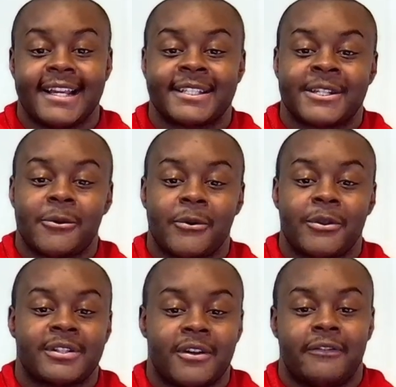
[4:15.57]
Show
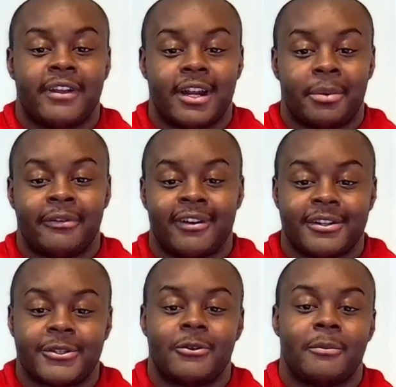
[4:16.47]
yourself in a
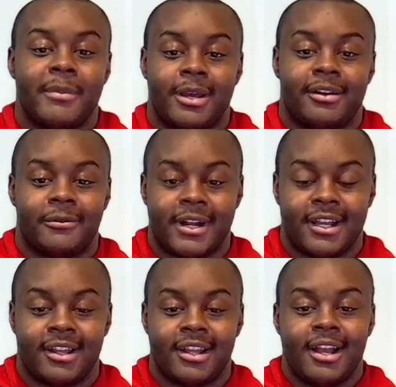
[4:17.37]
professional manner,
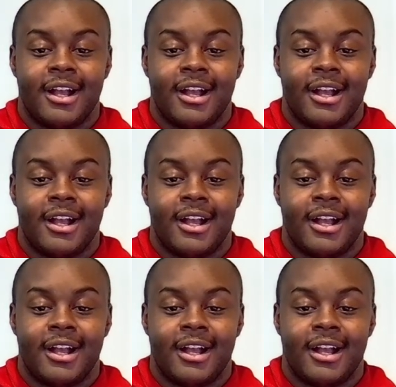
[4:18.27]
right?